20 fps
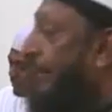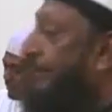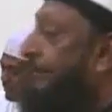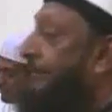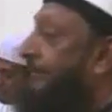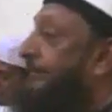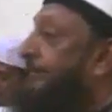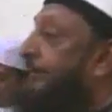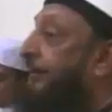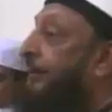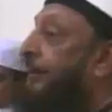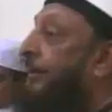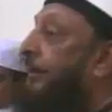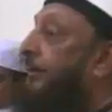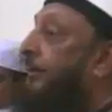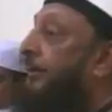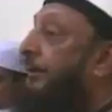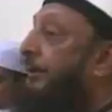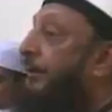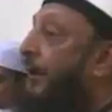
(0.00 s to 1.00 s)
And the
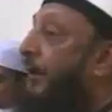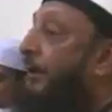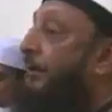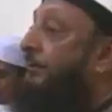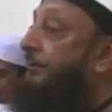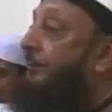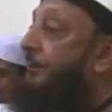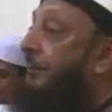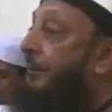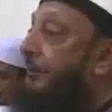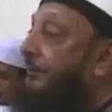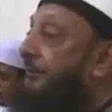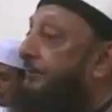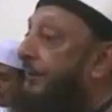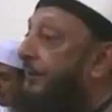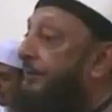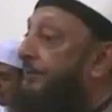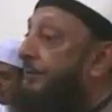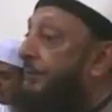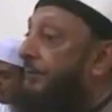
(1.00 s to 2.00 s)
Security Council is
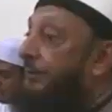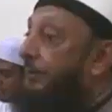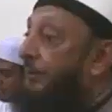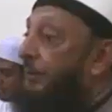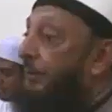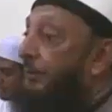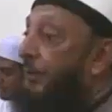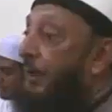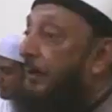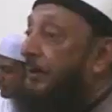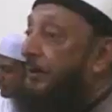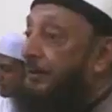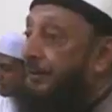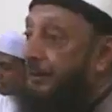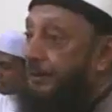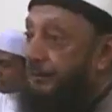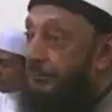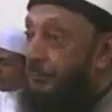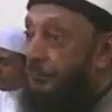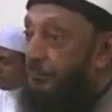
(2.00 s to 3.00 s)
vested with
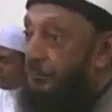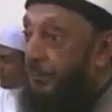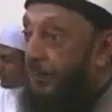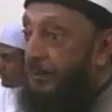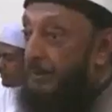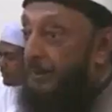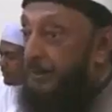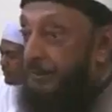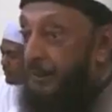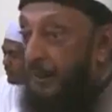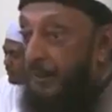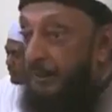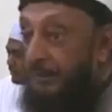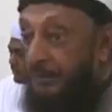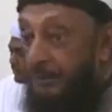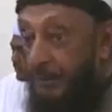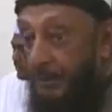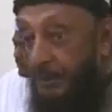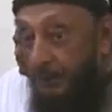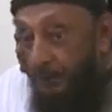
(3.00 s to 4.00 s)
authority, supreme
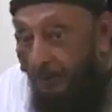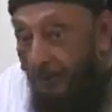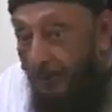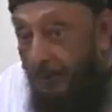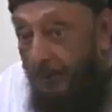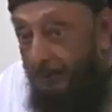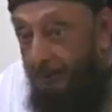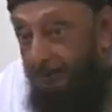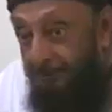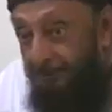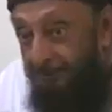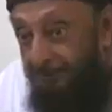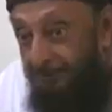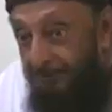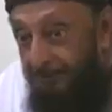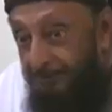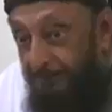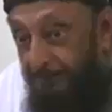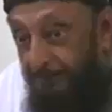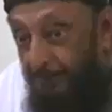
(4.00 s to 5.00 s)
authority in the world.
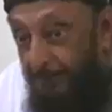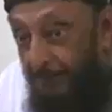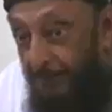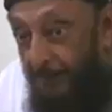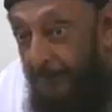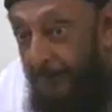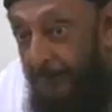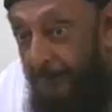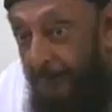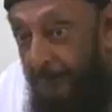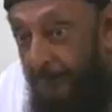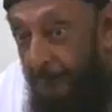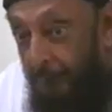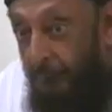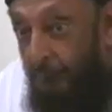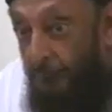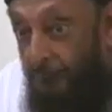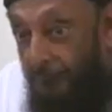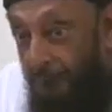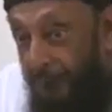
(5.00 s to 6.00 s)

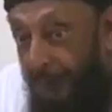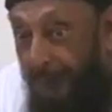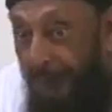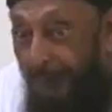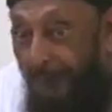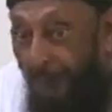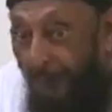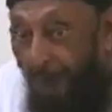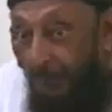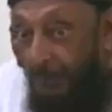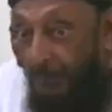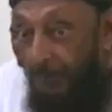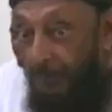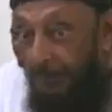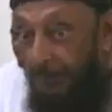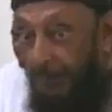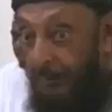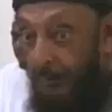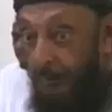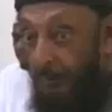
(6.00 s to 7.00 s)
Supreme
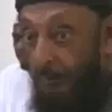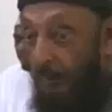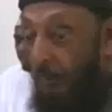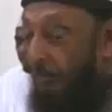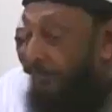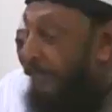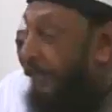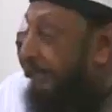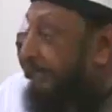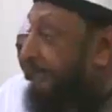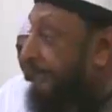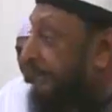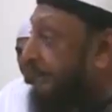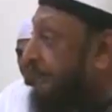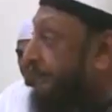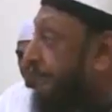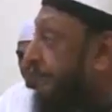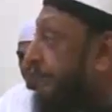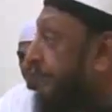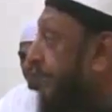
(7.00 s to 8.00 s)
authority in all
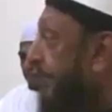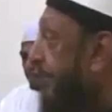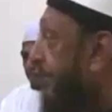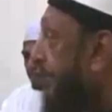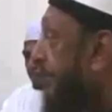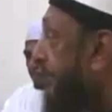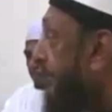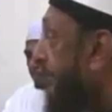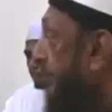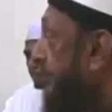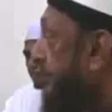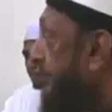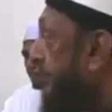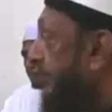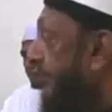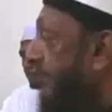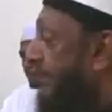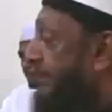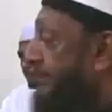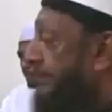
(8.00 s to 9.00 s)
matters pertaining to
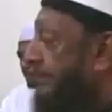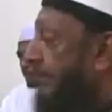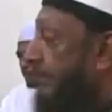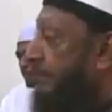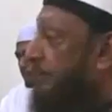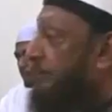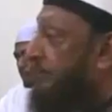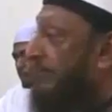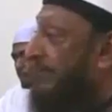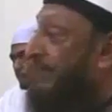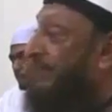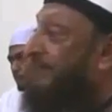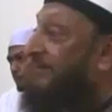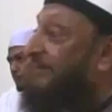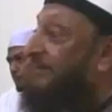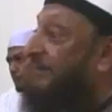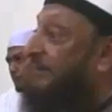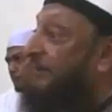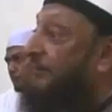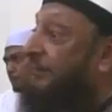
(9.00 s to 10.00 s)
international
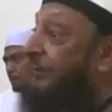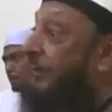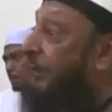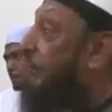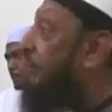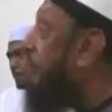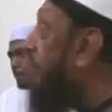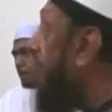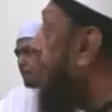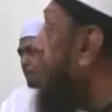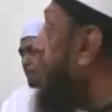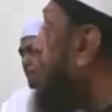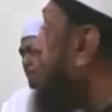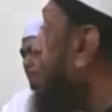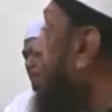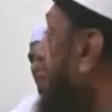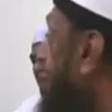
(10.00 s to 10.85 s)
peace and security.